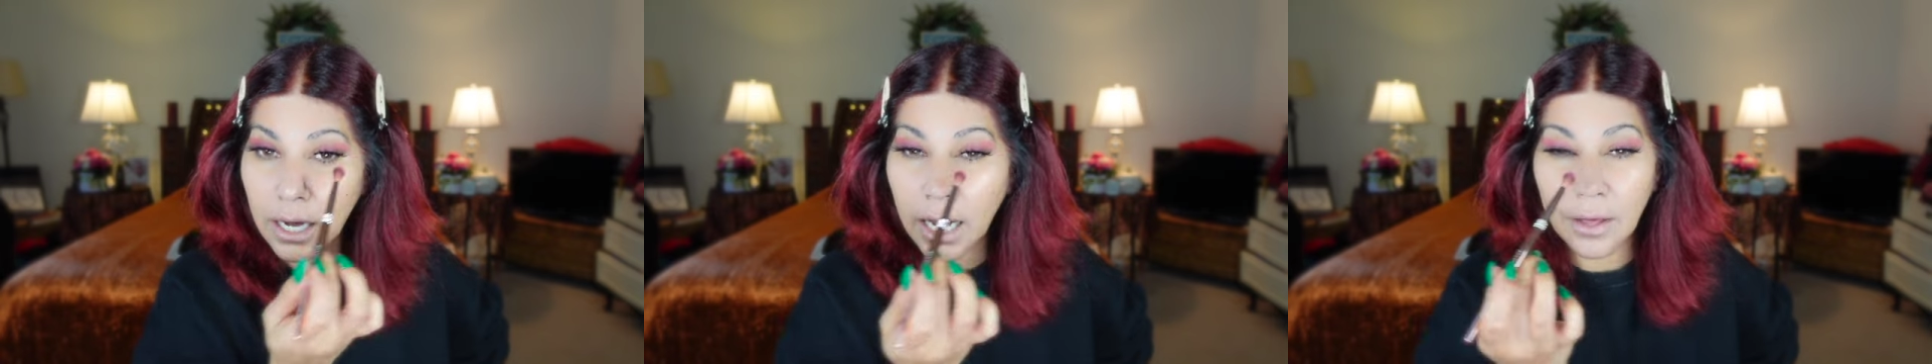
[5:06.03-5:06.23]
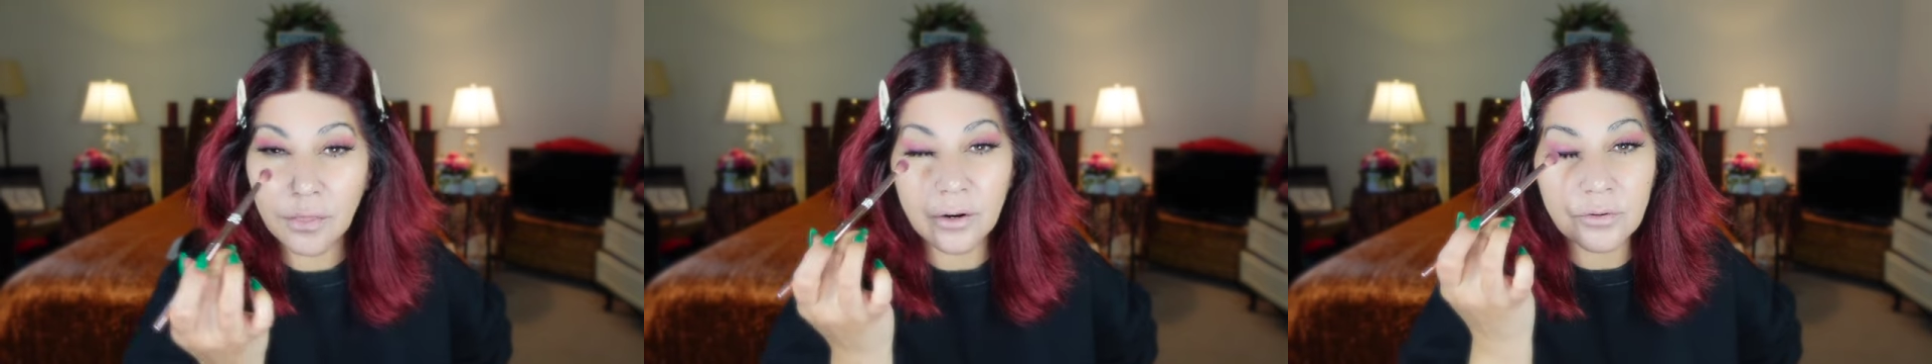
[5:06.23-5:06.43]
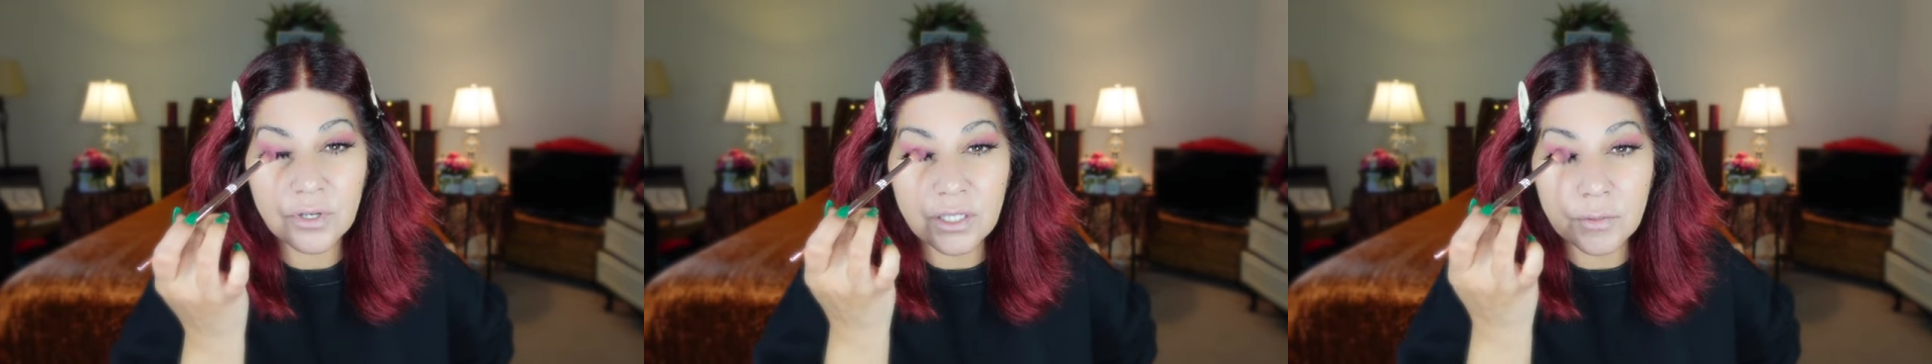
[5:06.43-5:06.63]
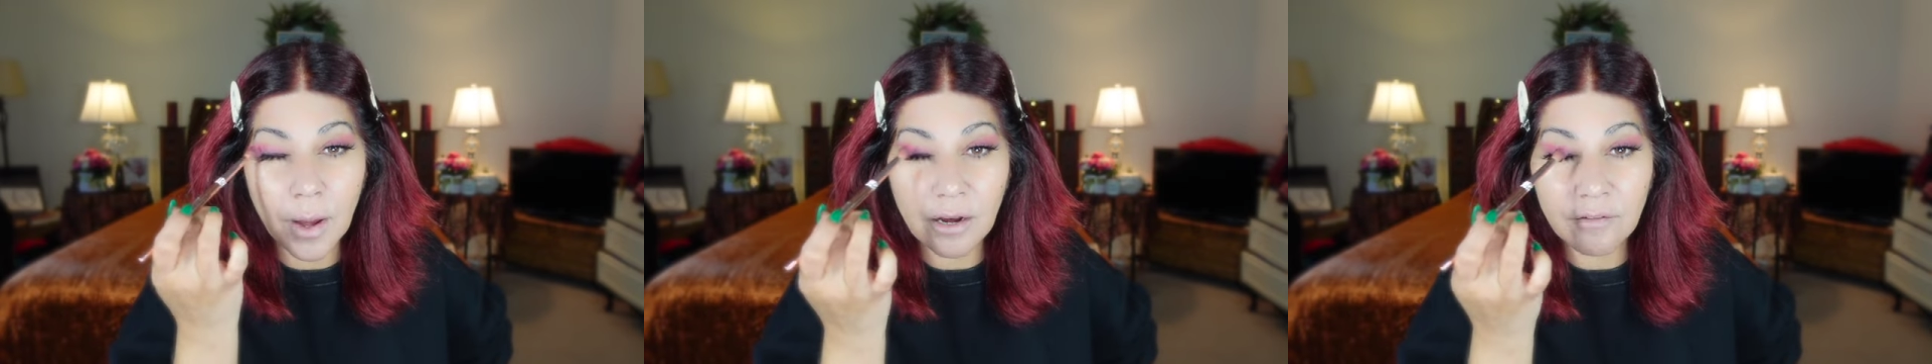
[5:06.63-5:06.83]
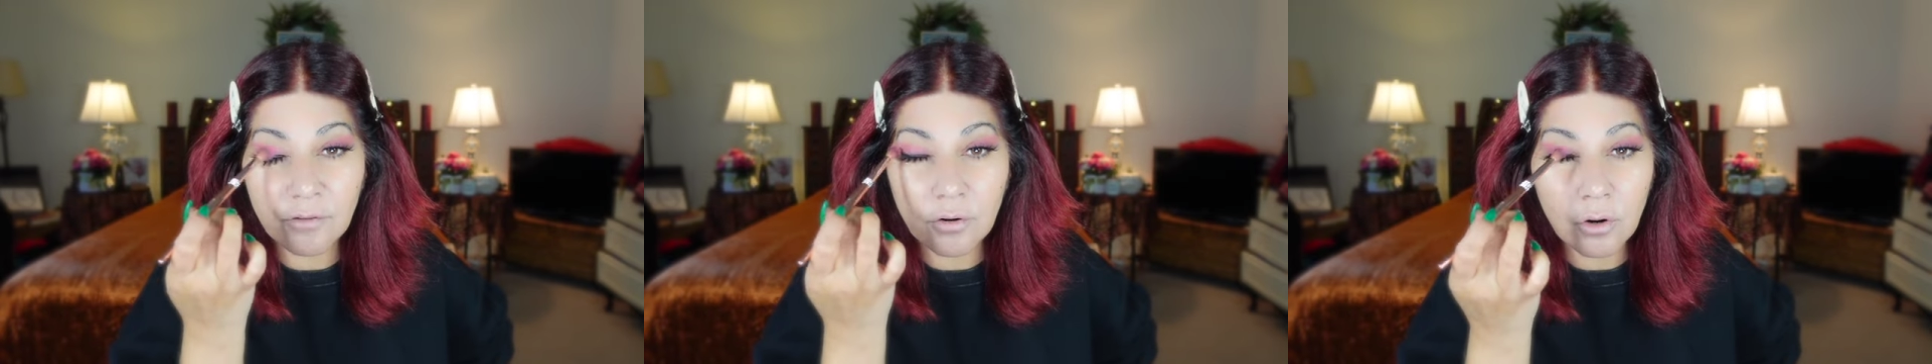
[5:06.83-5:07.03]
and they're
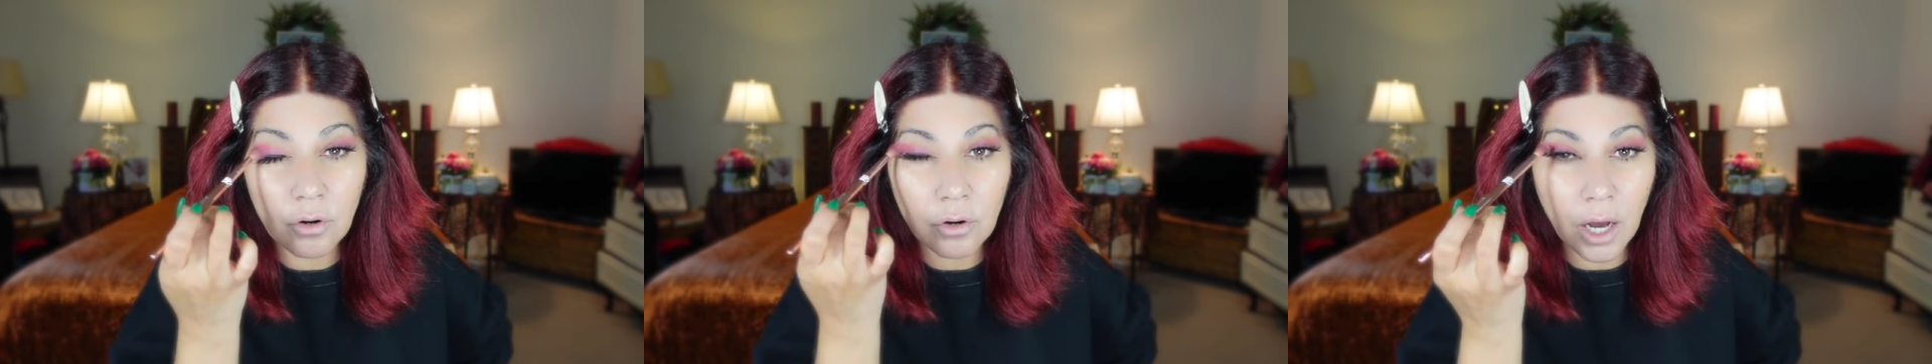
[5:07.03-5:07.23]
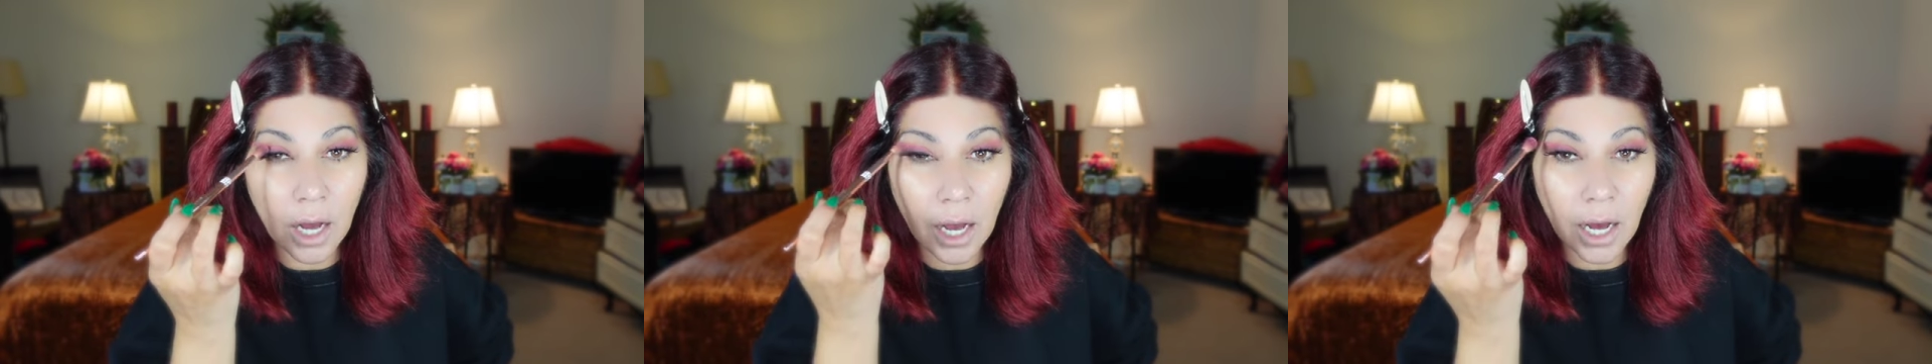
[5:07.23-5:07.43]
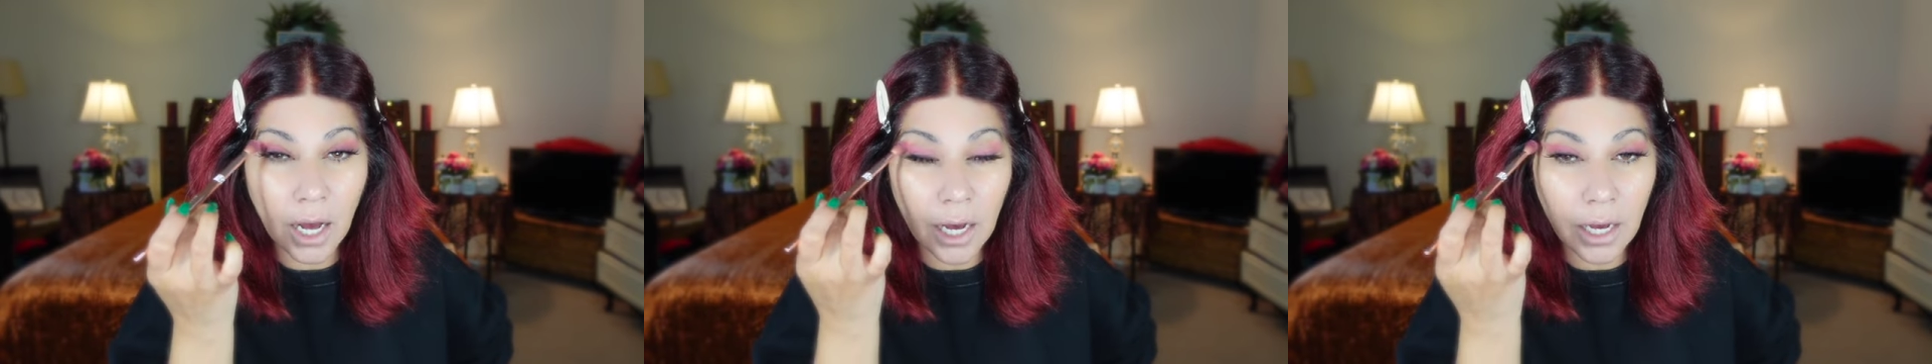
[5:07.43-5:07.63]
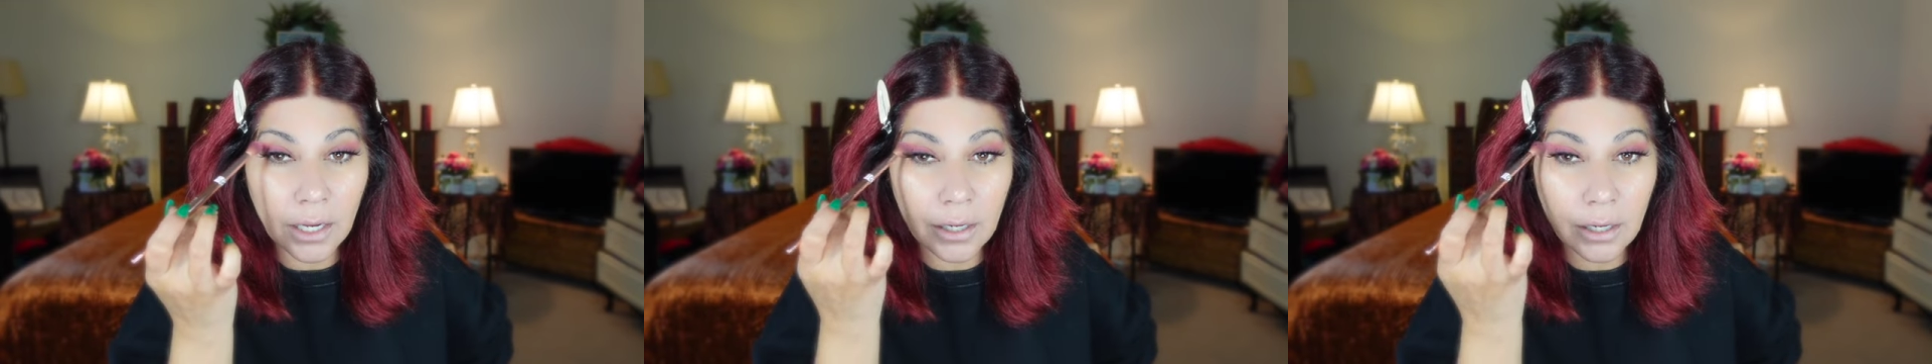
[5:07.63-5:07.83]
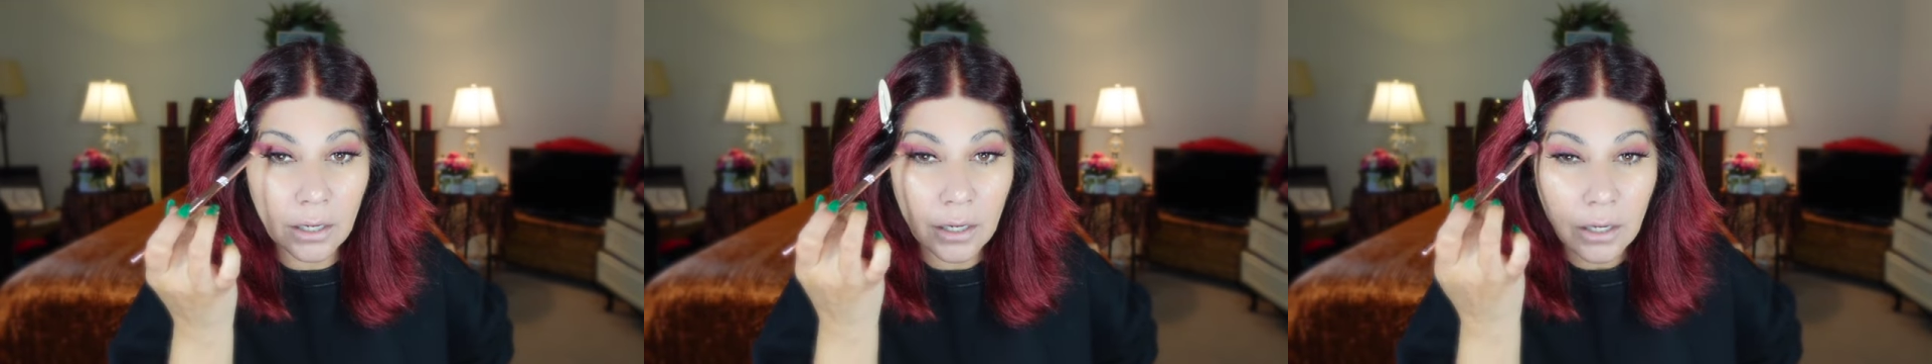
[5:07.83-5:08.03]
respectful
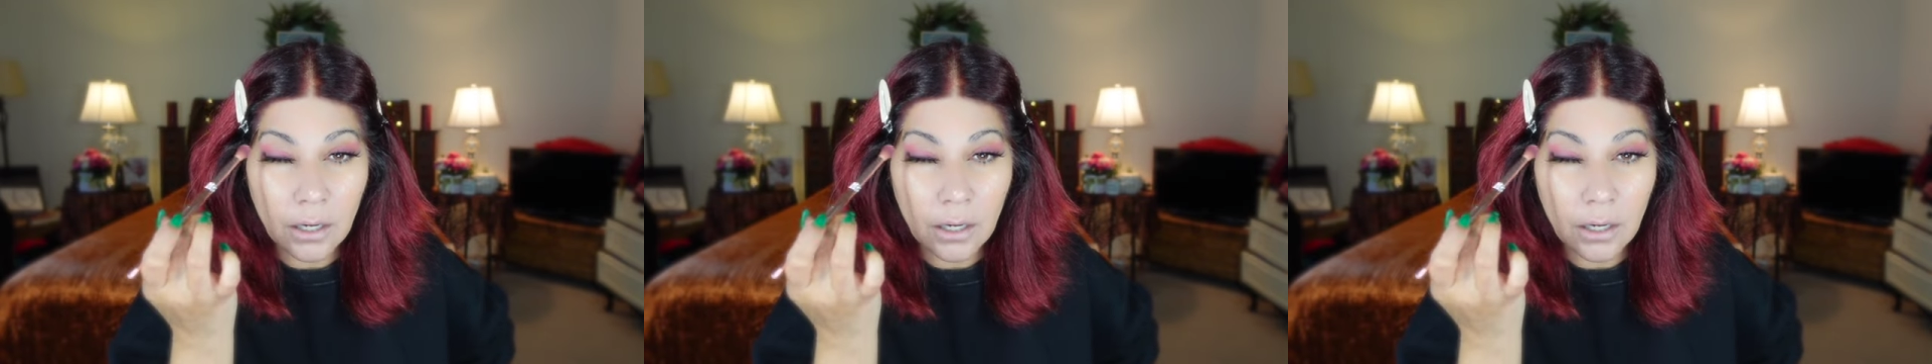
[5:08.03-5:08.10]
and